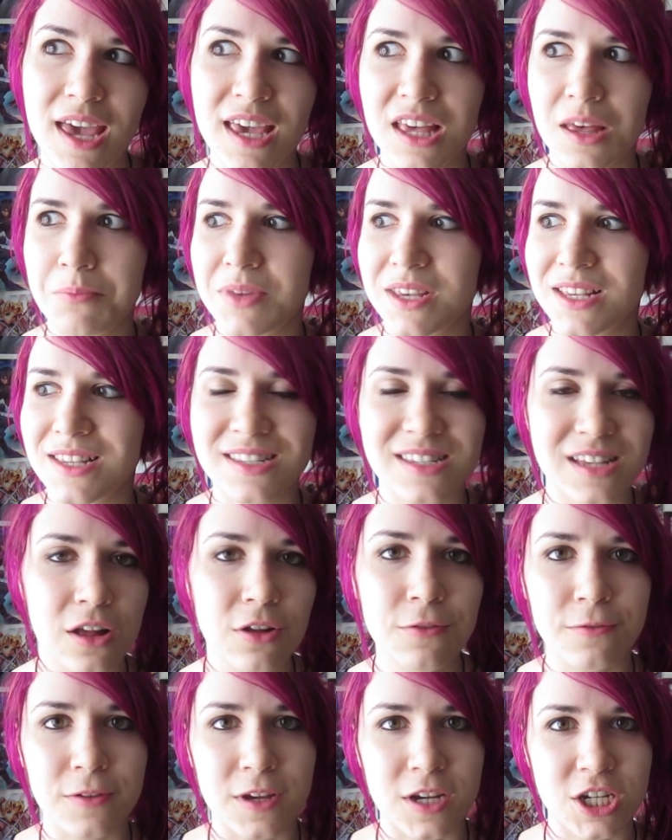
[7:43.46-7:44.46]
it can be
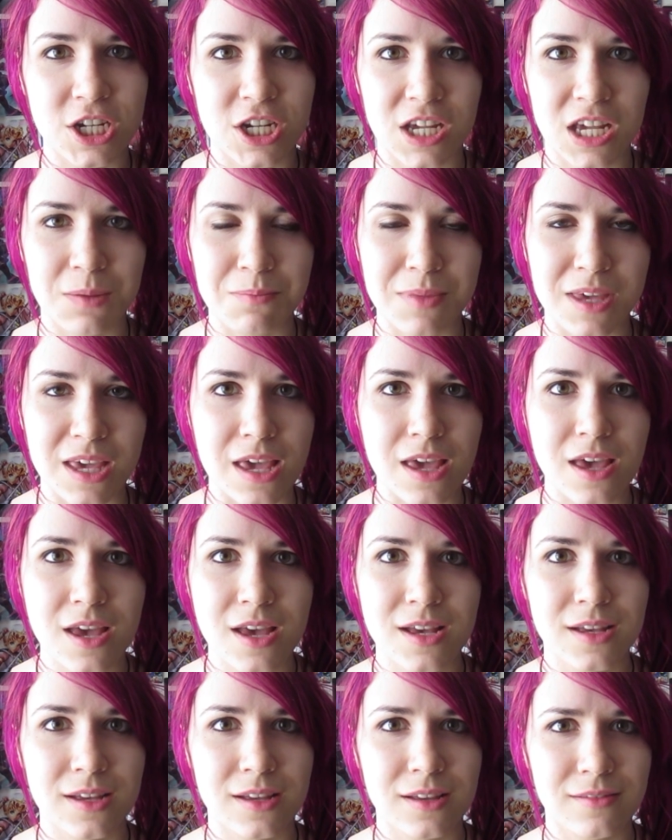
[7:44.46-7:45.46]
selfish, it can be
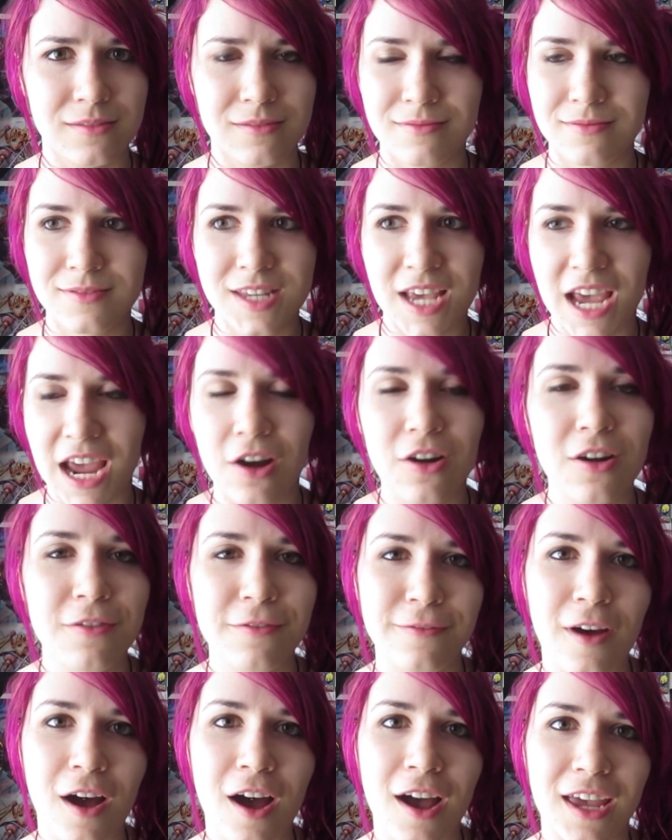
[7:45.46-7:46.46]

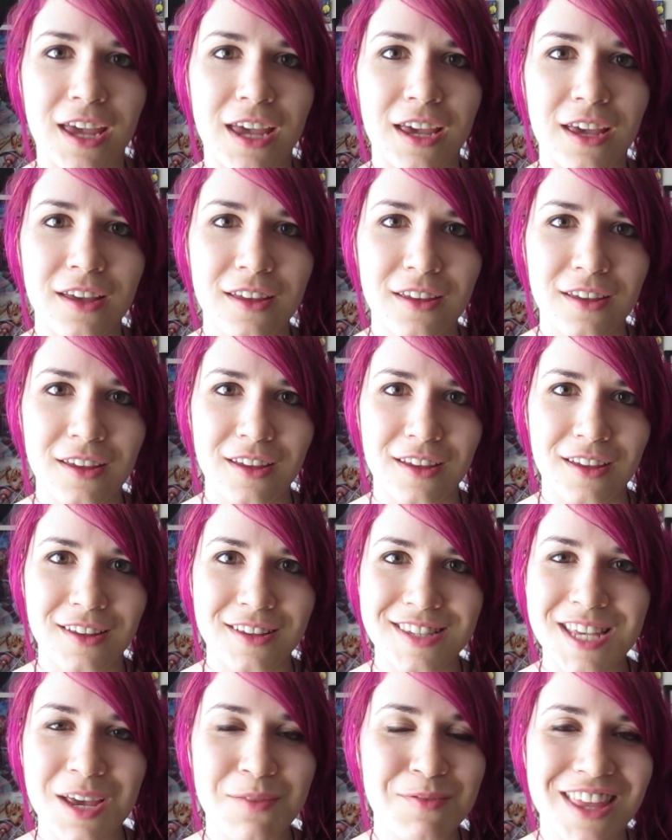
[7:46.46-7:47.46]
terrifying
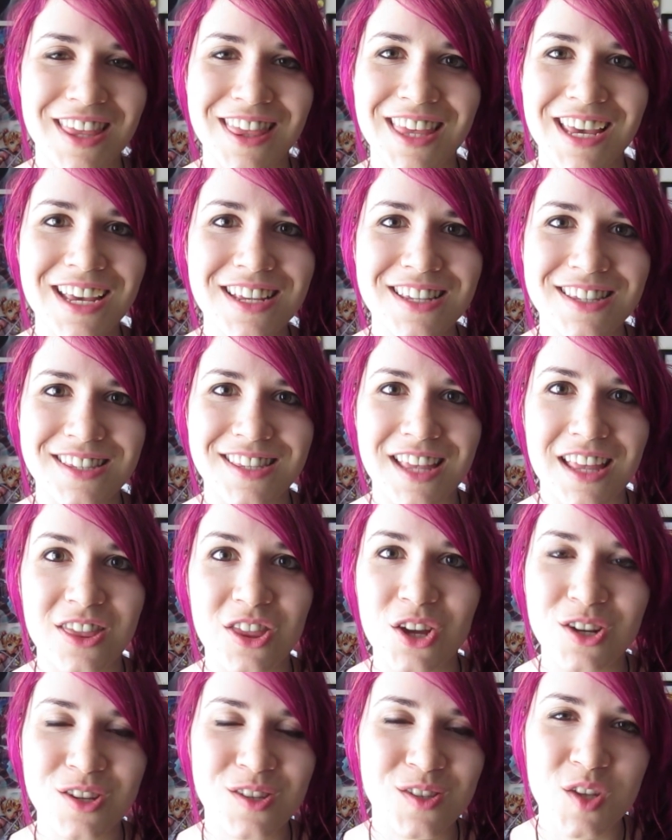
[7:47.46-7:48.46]
some of the things that
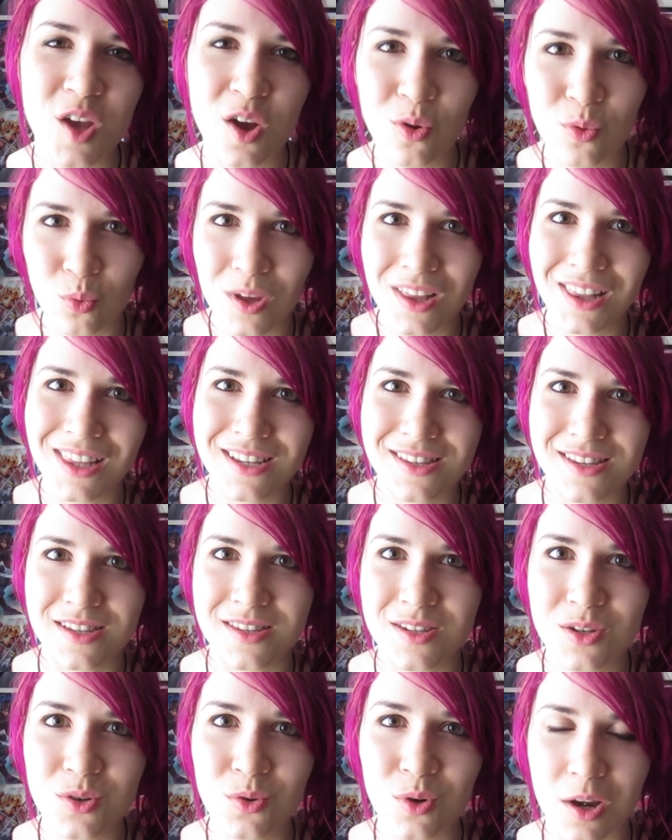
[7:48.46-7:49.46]
they're so willing to
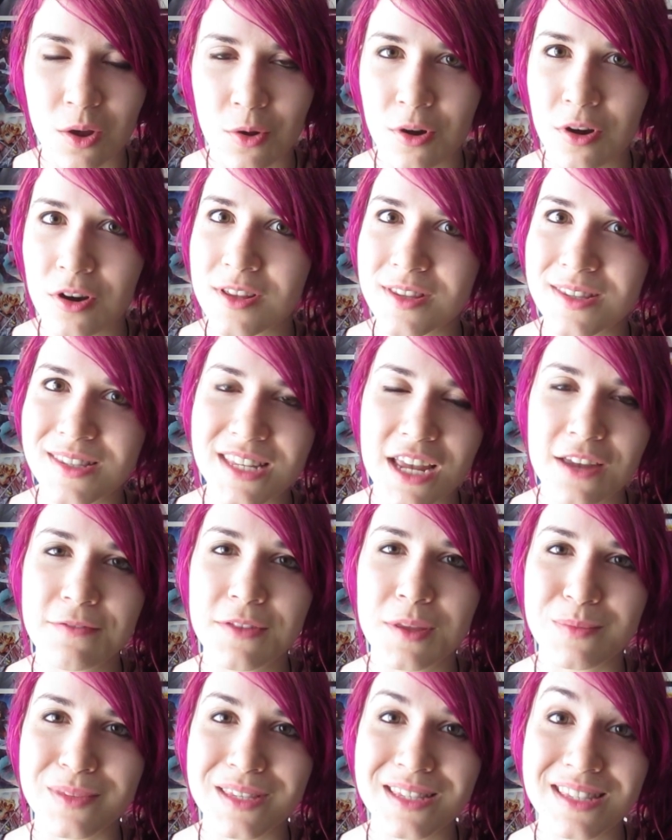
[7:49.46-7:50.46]
do in order to save
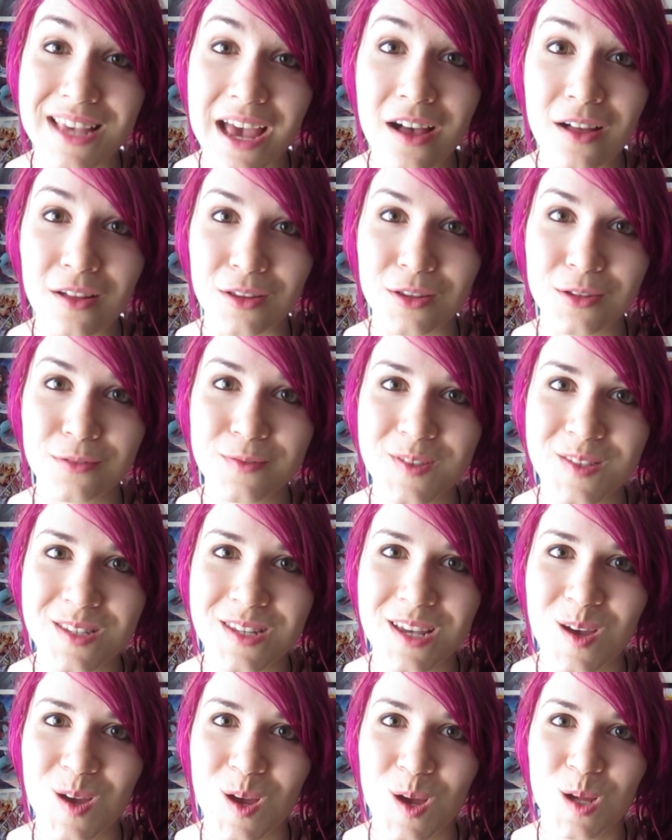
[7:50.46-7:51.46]
themselves.
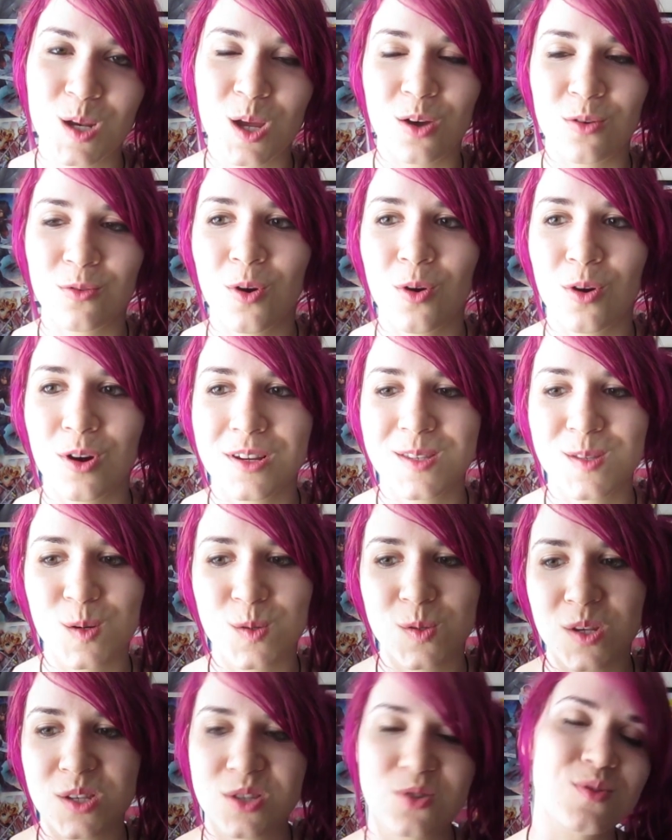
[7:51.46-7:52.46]
Now, of course,
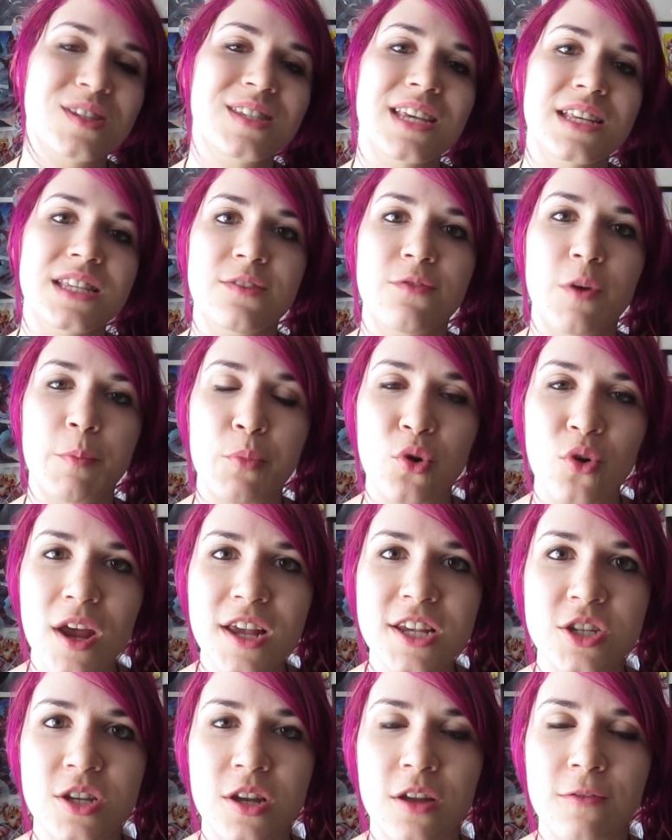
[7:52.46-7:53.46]
there's also a sense of
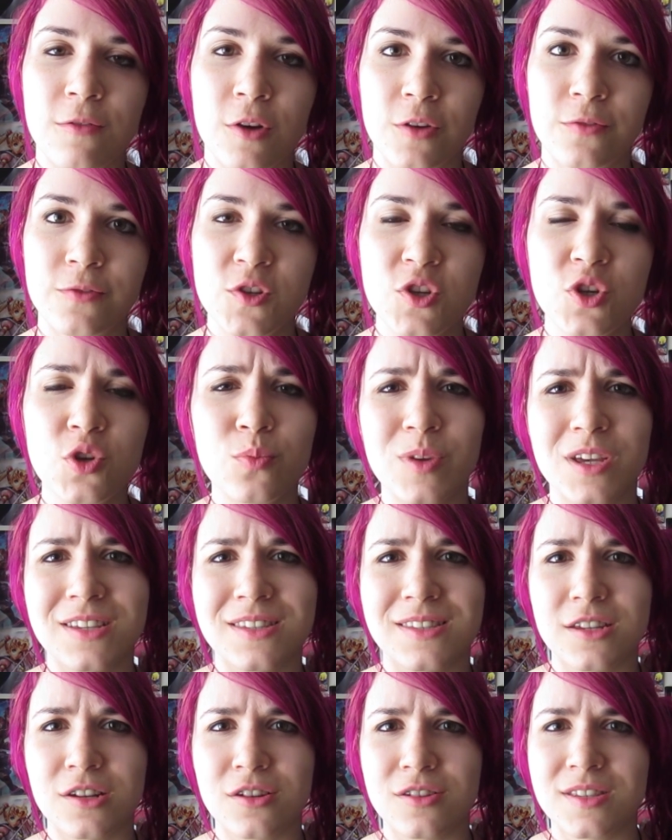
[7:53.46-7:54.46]
oppression involved too,
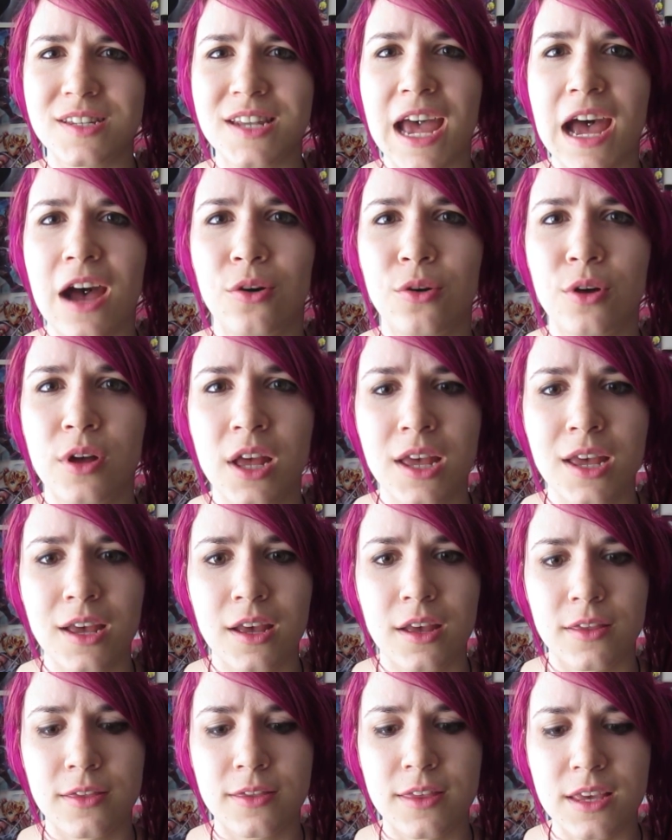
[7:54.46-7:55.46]
because there's now
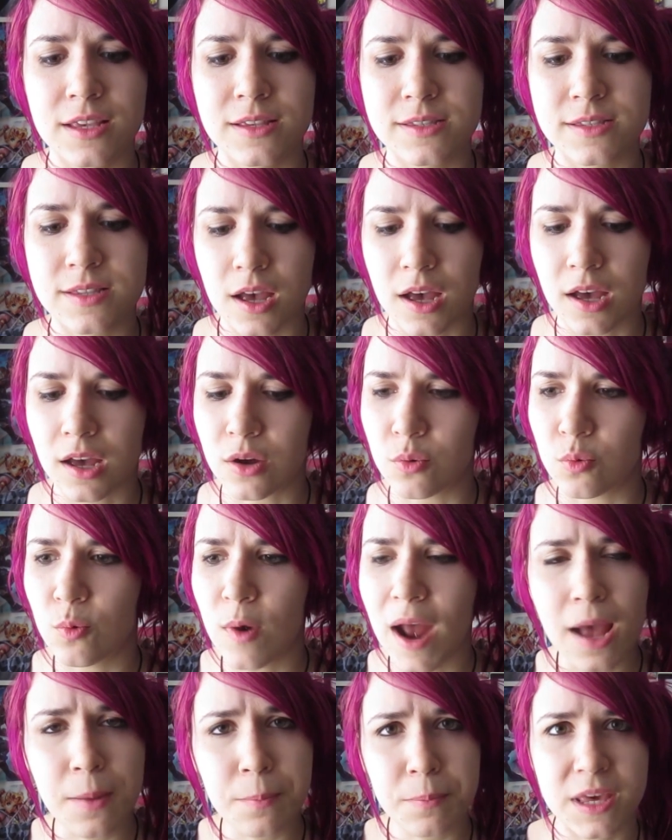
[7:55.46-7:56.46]
these uh,
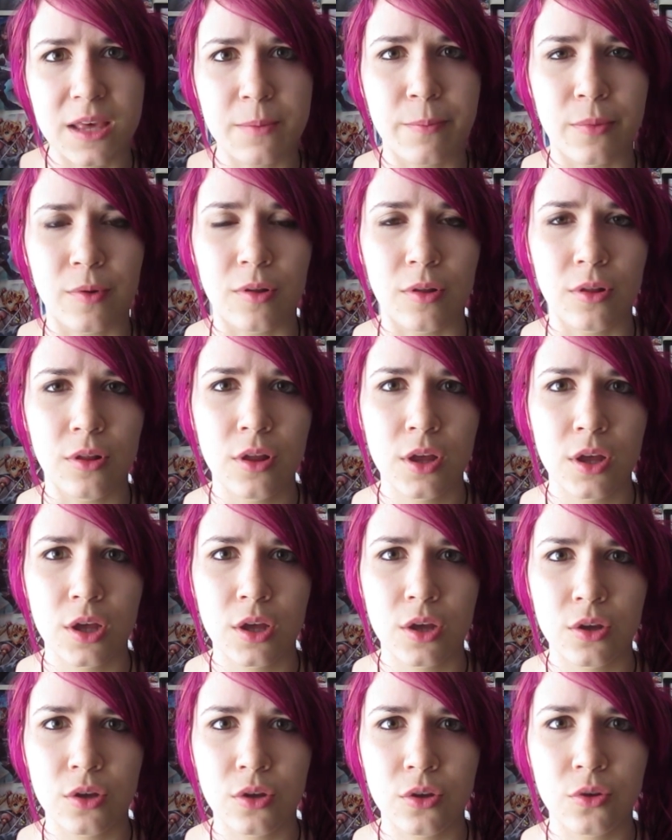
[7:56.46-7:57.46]
rat people
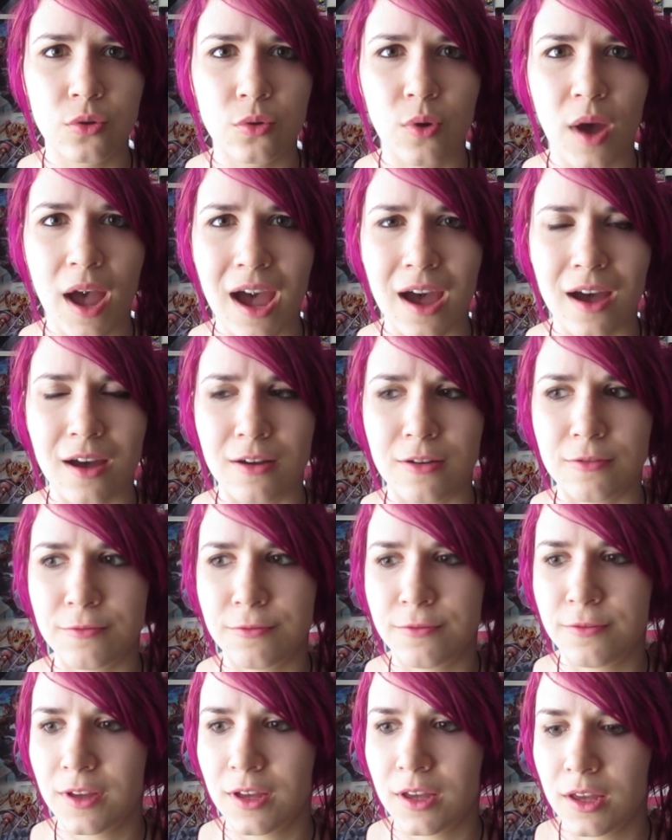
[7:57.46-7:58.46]
who
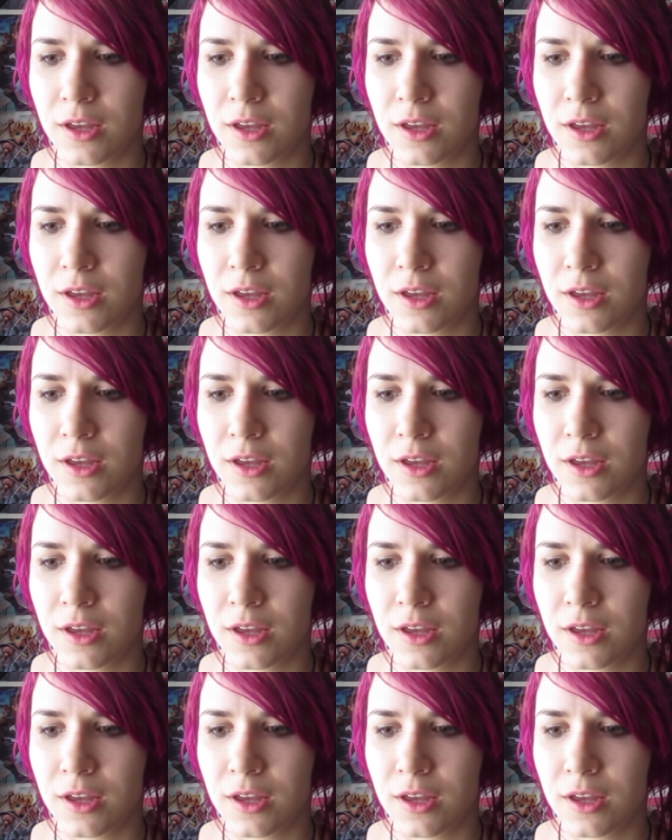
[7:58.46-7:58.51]
have